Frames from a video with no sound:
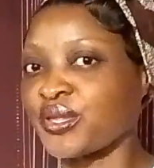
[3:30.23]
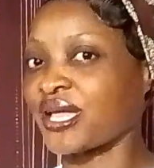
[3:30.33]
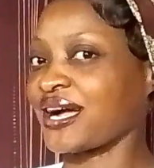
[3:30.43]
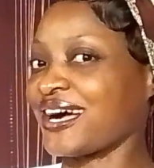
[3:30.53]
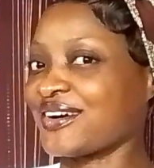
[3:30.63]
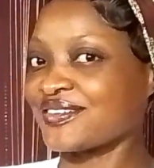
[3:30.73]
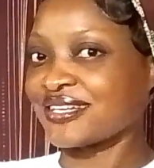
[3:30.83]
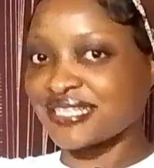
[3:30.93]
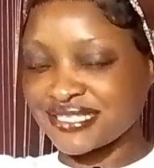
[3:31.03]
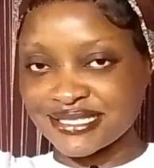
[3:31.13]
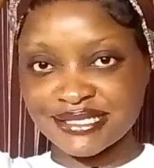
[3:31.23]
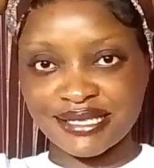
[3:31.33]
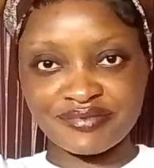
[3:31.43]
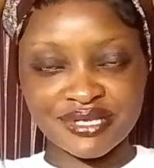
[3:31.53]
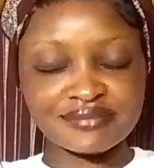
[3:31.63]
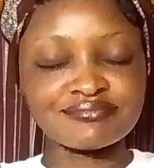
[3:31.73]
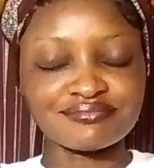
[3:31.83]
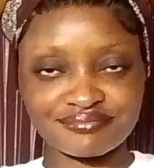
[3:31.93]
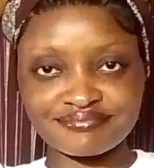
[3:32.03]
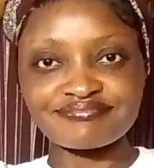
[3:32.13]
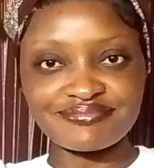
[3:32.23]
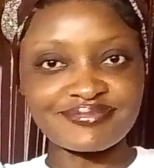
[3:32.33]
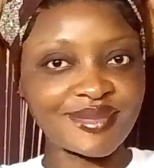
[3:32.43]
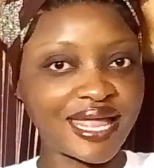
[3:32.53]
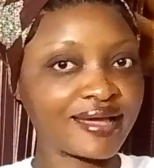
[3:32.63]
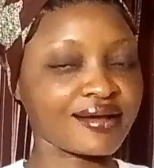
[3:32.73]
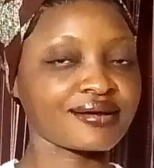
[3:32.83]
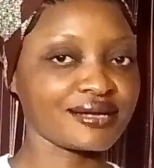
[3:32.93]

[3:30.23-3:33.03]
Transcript: now this is giving like